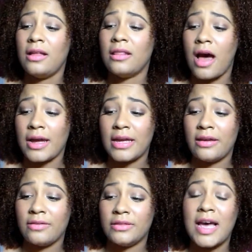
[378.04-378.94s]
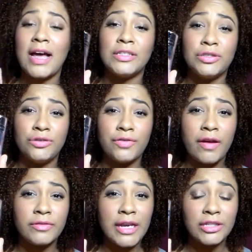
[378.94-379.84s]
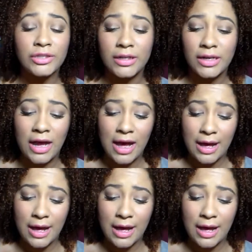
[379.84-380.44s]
Lock-It Tattoo Foundation.